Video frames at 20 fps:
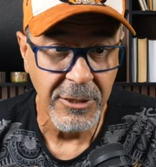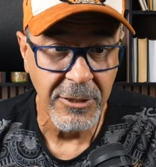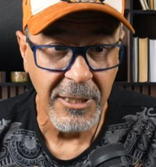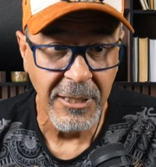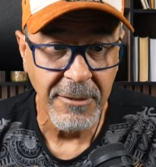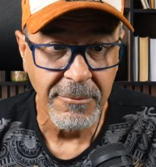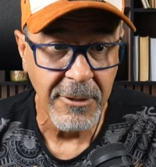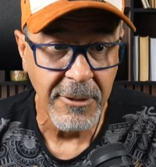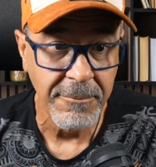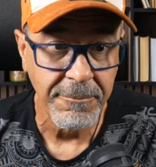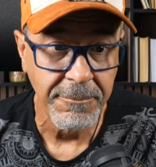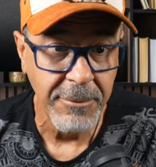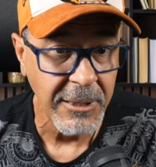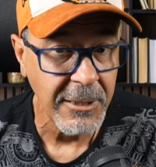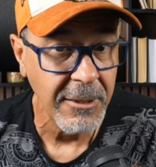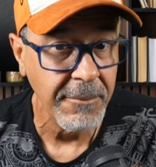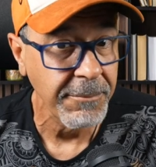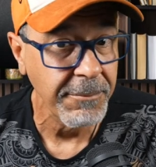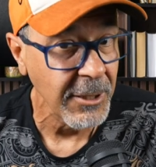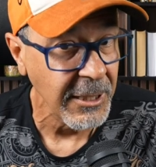even being
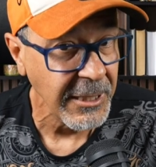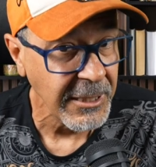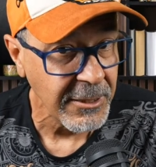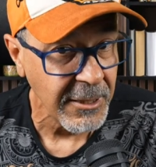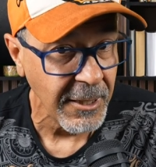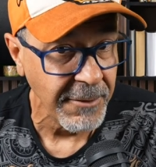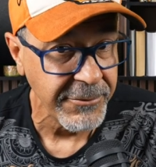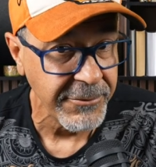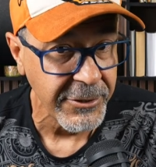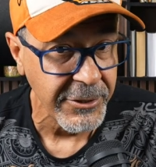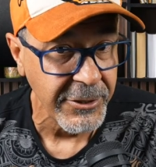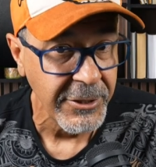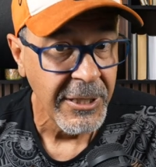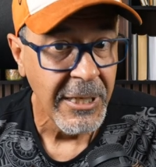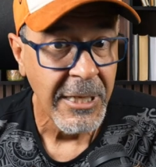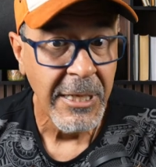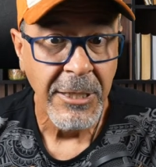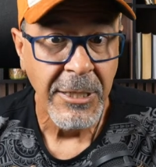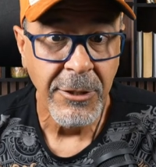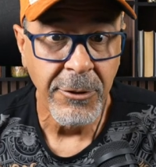a police officer,
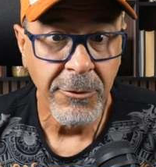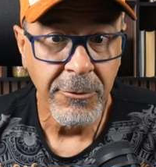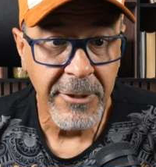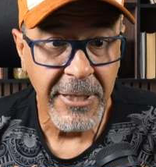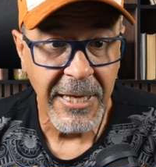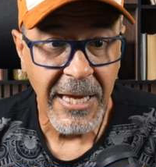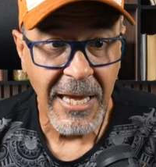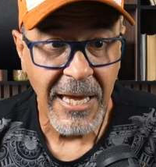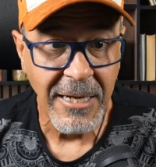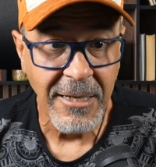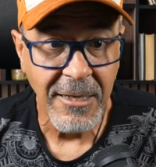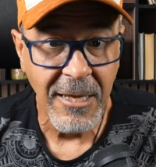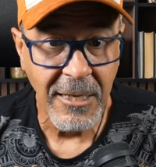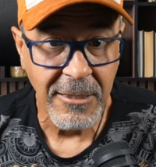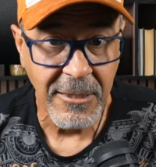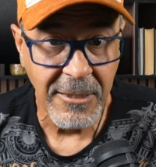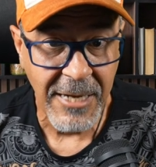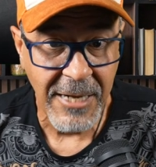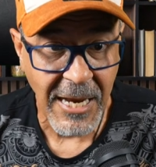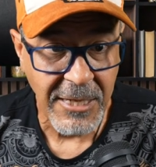you can't, as
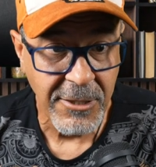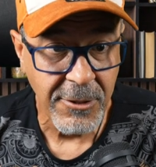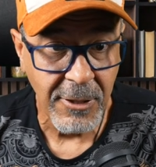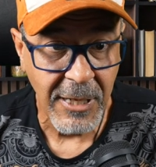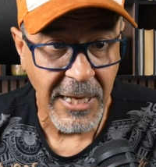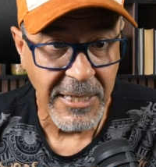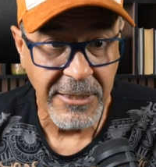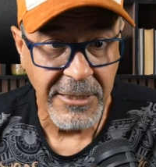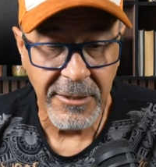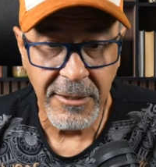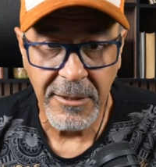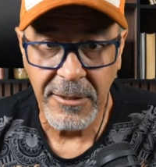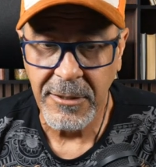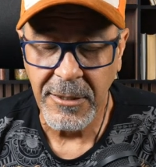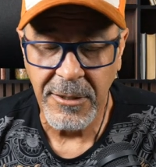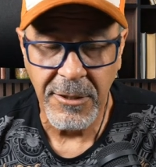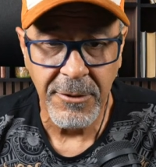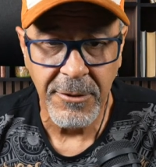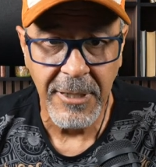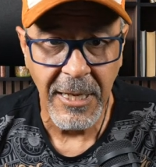a naturalized
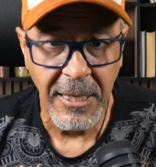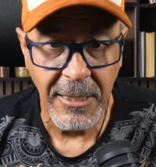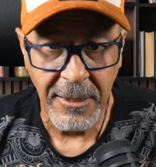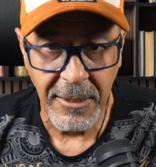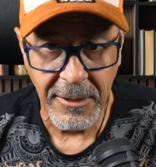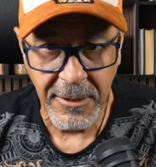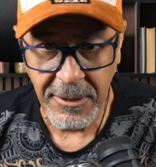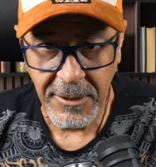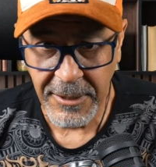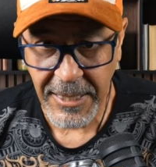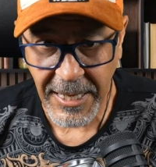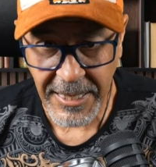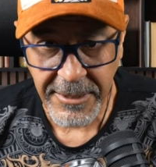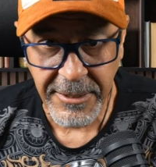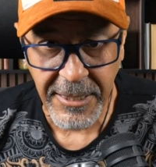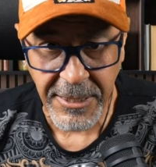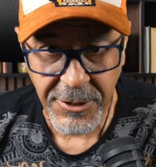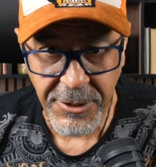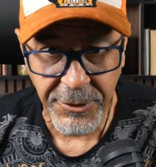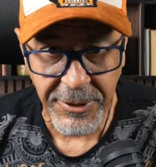citizen, you can. In the United
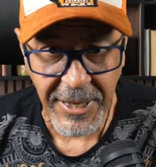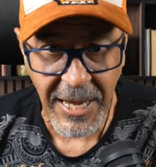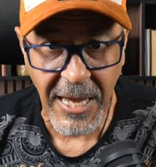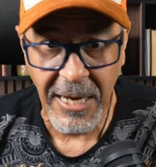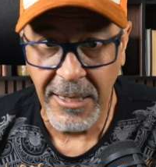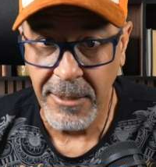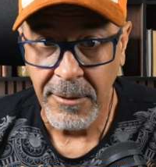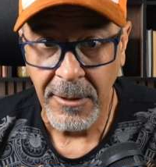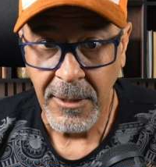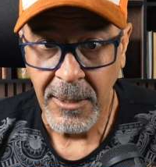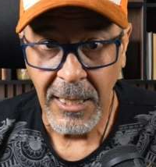States, you can.